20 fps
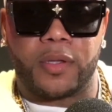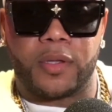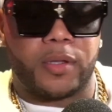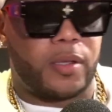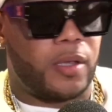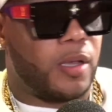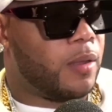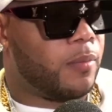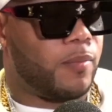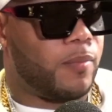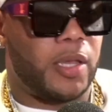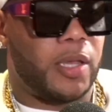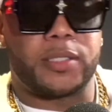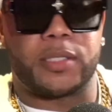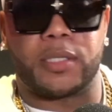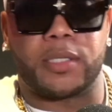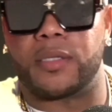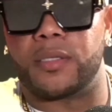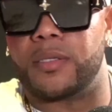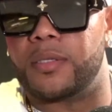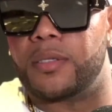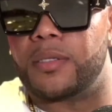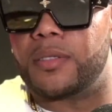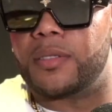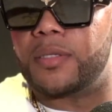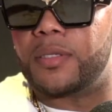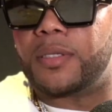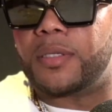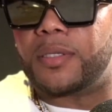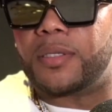Amazing.
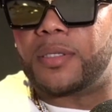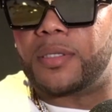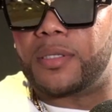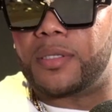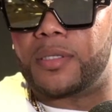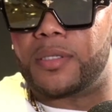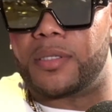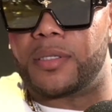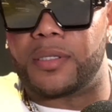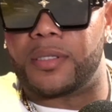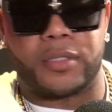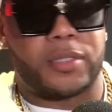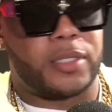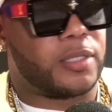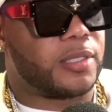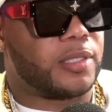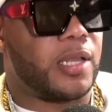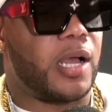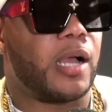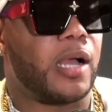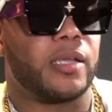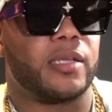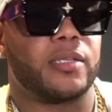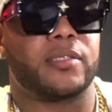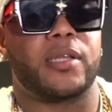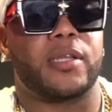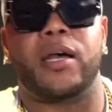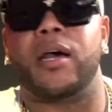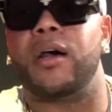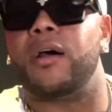The stock is
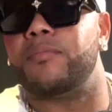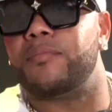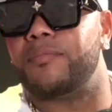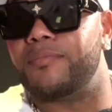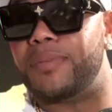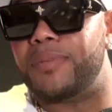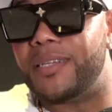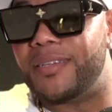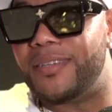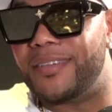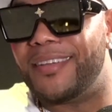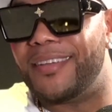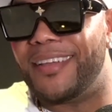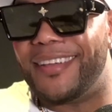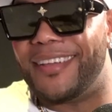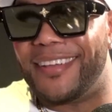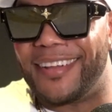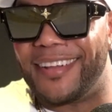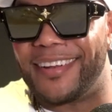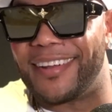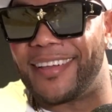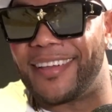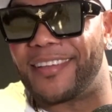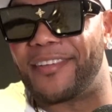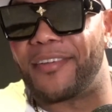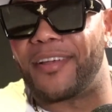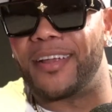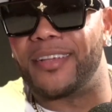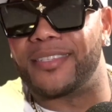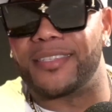up like
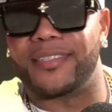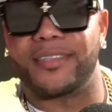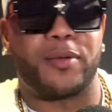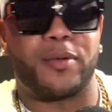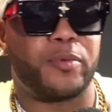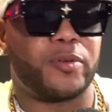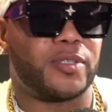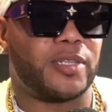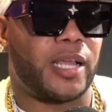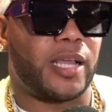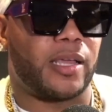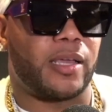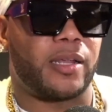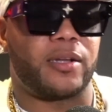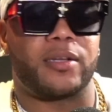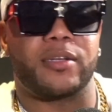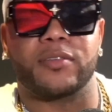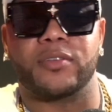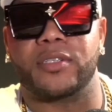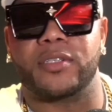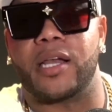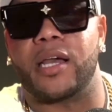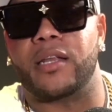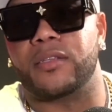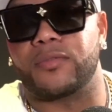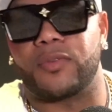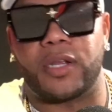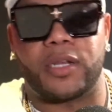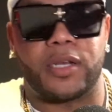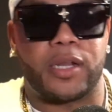crazy. It's almost like at $100 right now.